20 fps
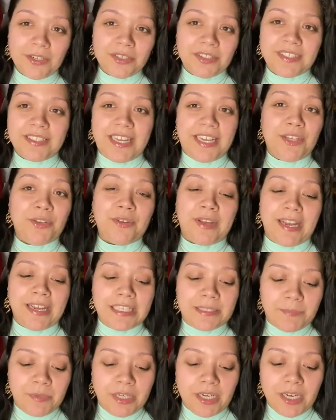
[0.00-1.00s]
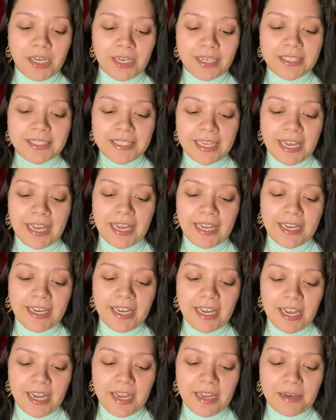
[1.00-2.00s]
today, you guys, because
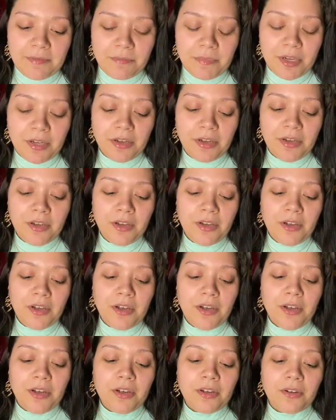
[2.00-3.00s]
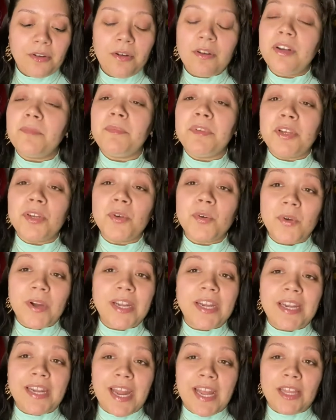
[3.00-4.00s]
I am going to be
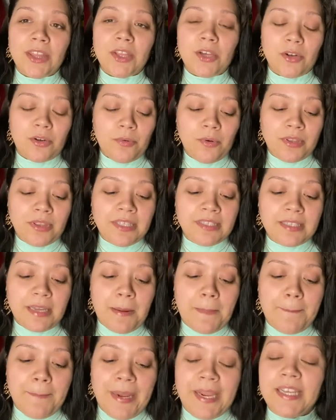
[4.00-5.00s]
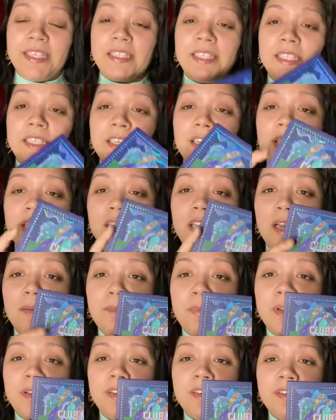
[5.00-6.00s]
creating a look with this amazing
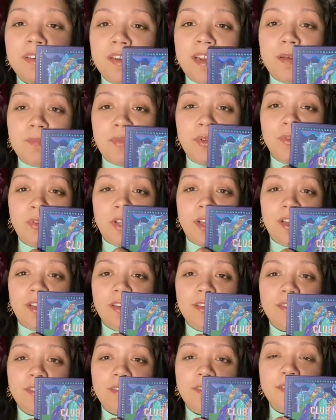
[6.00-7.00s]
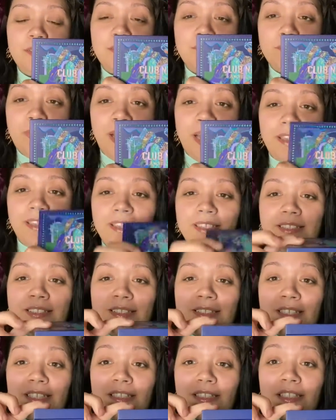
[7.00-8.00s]
Club Nebula
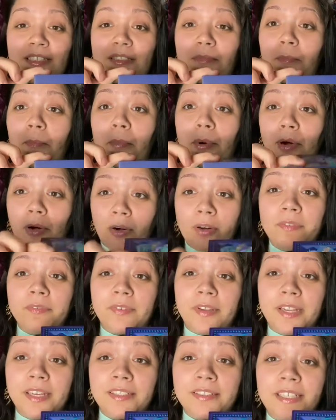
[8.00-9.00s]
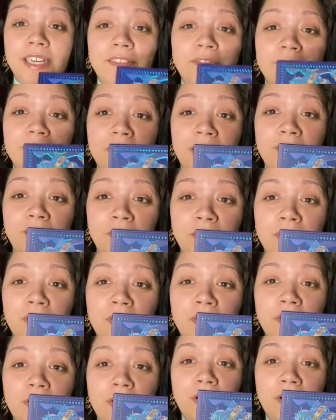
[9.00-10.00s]
palette. This is perfect. I've
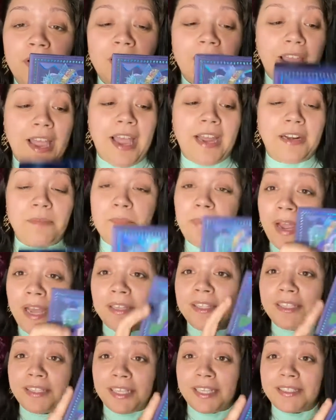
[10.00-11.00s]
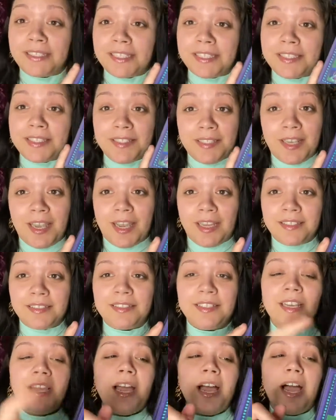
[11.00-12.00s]
never had a palette like this
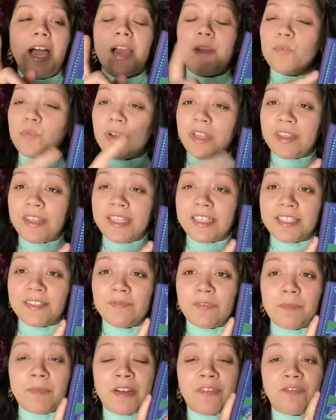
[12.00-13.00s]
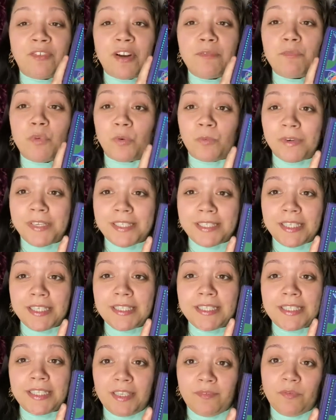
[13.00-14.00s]
yet. I won this from my friend
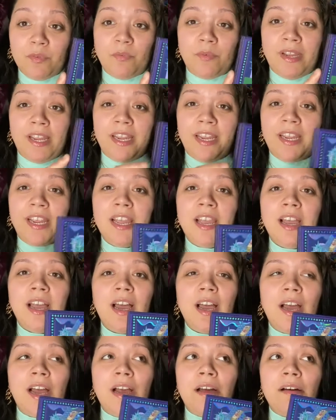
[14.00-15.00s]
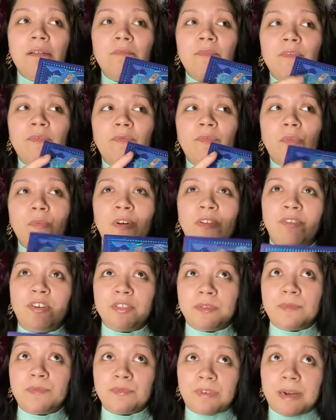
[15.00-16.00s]
Marissa's giveaway, from one of her
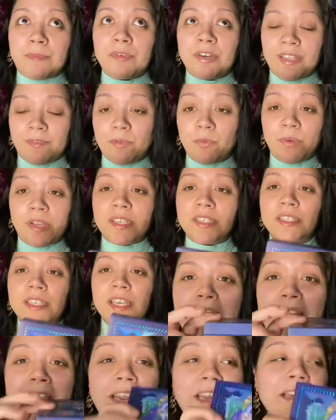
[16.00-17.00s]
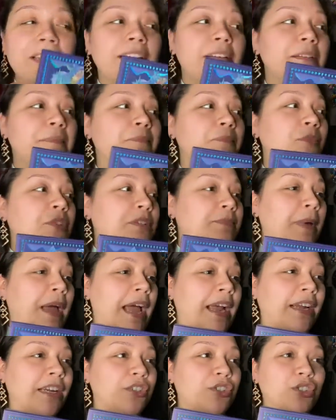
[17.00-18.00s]
subscriber giveaways. It was
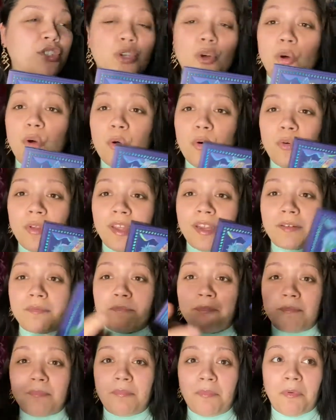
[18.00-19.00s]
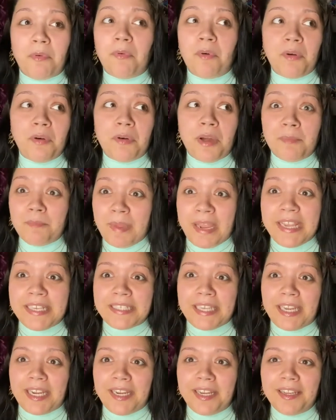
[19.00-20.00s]
packaged so like
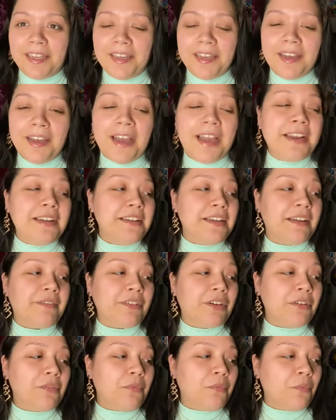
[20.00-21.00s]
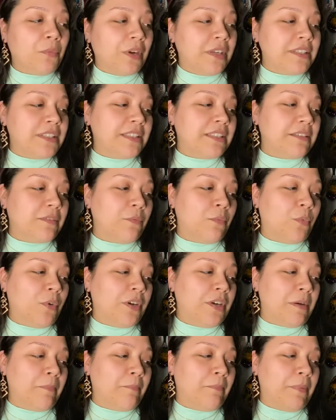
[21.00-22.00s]
amazing. I never once
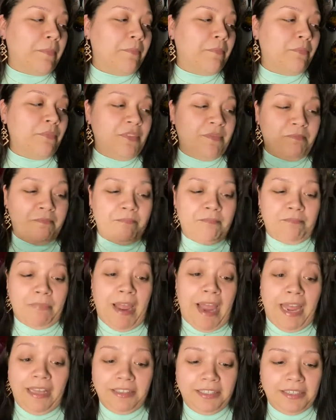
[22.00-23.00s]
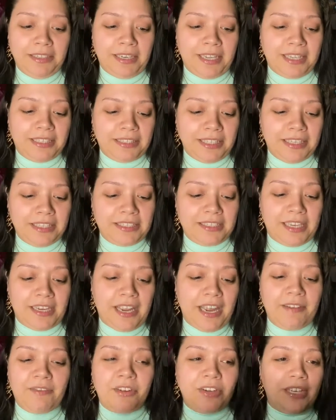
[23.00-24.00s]
won a palette like this, like
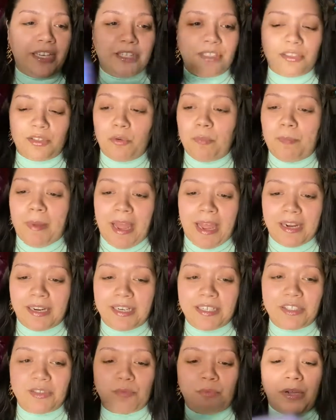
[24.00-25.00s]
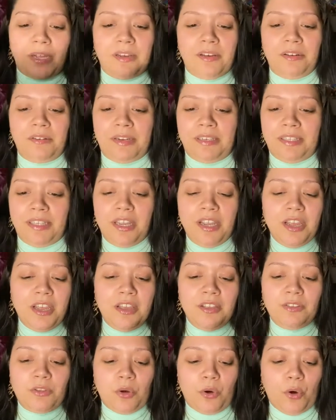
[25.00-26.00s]
ever, like so packaged well, and
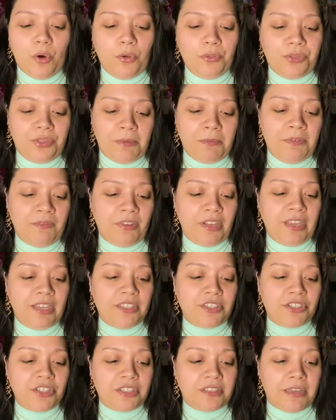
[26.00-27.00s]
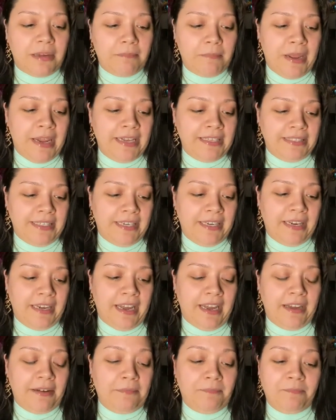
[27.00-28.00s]
the whole theme of it is just amazing.
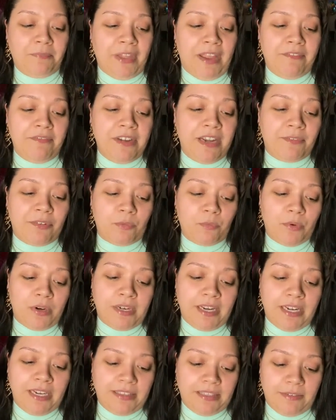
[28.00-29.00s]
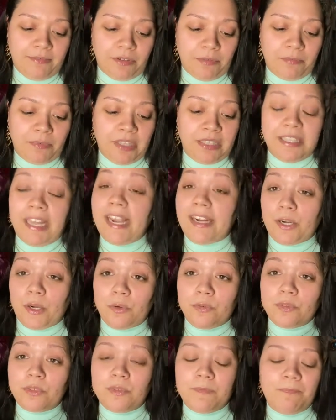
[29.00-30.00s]
I've never won anything from
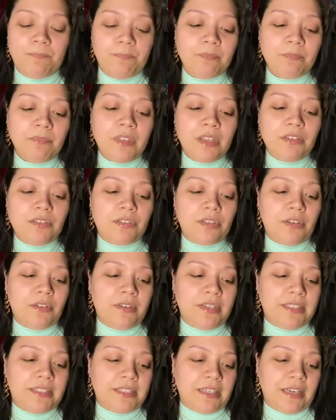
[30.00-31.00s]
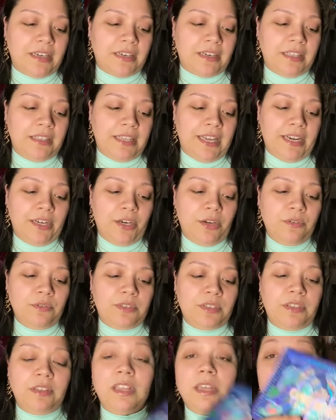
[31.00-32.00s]
Kaliedos, so it's a
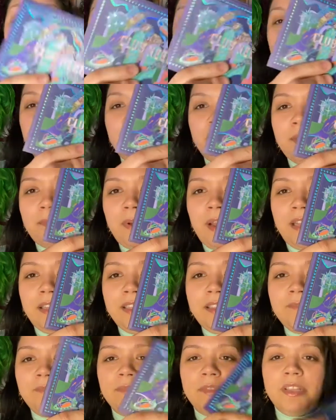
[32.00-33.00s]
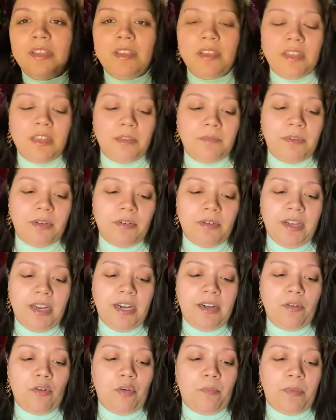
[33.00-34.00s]
Kaliedos Club Nebula palette. Let me go ahead
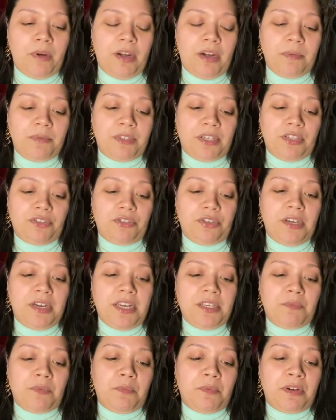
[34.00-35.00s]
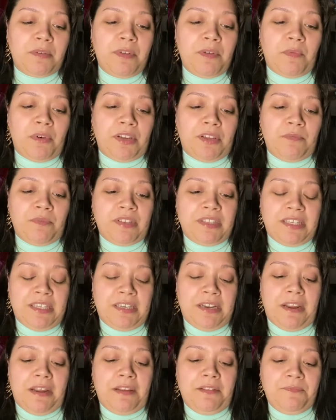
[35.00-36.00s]
and open it up so I can show you guys what we're gonna be working with
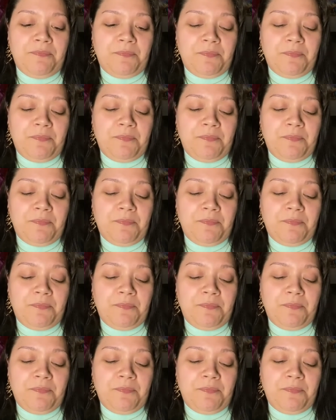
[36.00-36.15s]
today.